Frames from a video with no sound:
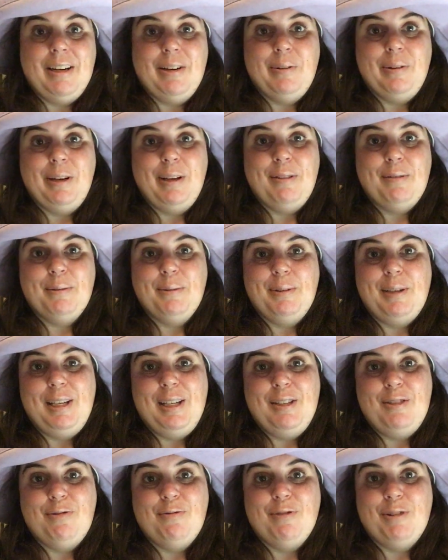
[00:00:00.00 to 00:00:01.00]
Going through
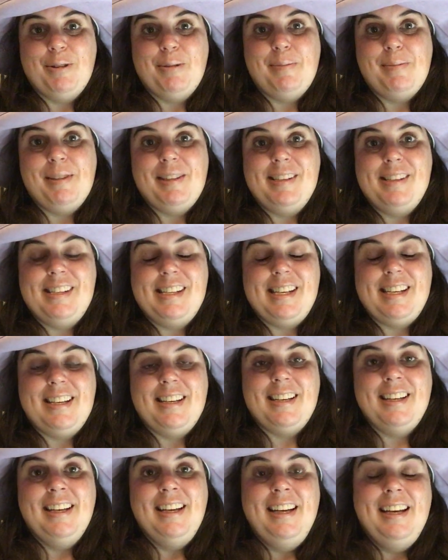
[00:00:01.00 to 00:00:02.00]
each room and
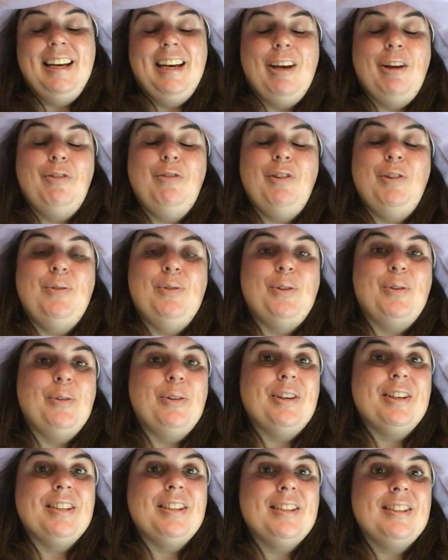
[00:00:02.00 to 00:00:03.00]
seeing if you
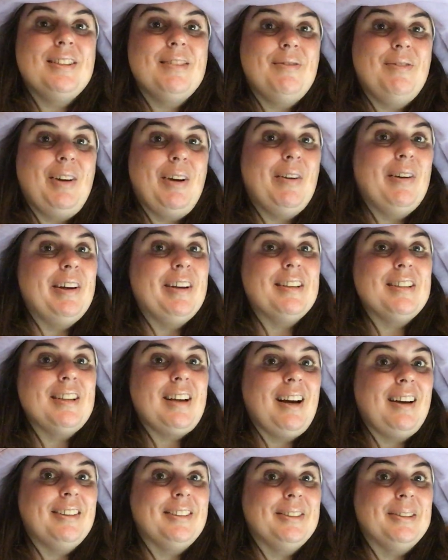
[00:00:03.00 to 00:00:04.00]
notice various
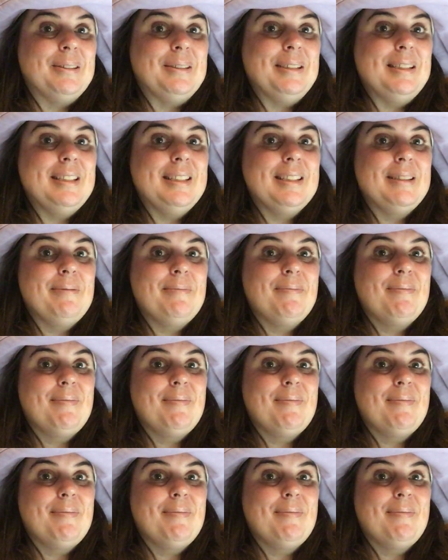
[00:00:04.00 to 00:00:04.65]
colors